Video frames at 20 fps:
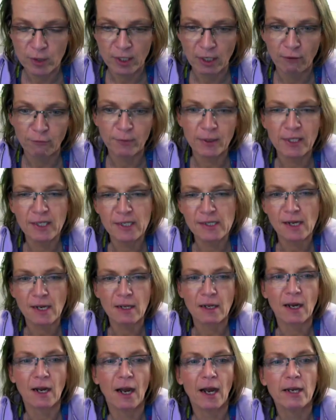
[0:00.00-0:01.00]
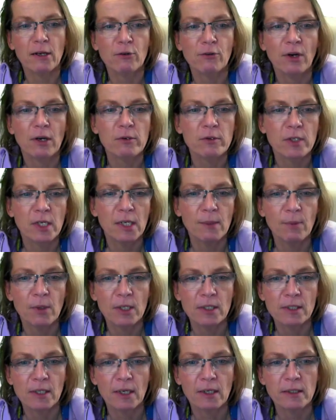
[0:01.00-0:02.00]
for yourself. But these are the kind of
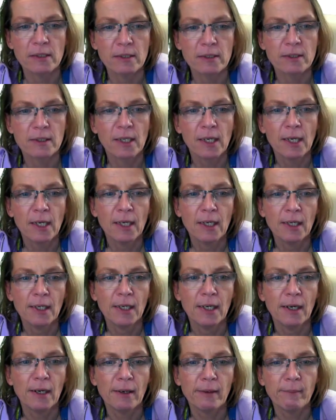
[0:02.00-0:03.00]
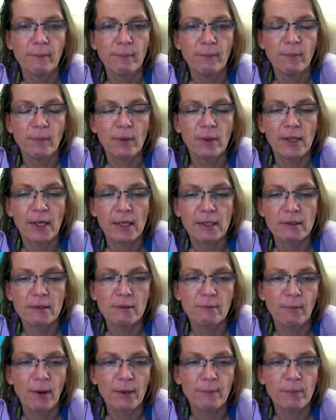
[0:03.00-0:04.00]
housekeeping tasks
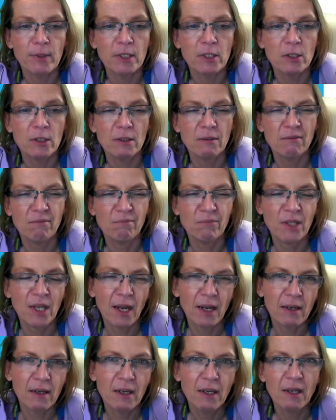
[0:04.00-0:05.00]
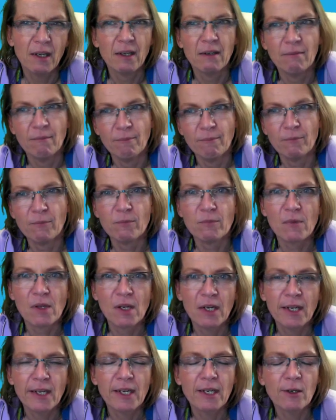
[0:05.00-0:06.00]
that might be done.
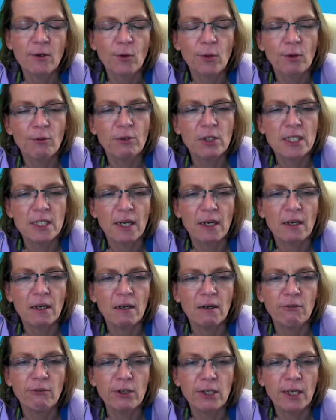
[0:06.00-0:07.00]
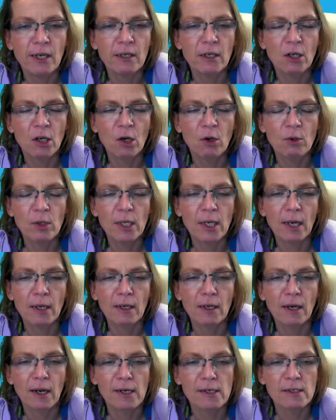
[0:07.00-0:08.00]
Clicking on the redundant
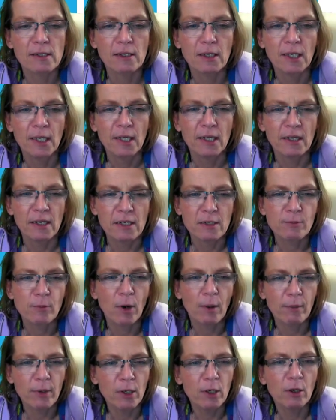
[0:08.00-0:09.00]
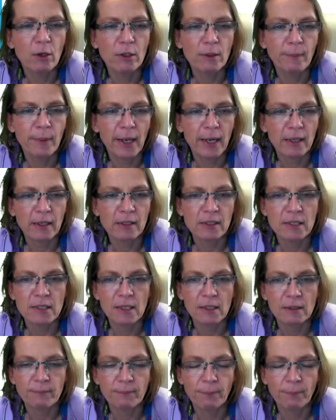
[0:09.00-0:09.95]
coding analyzer is probably not a bad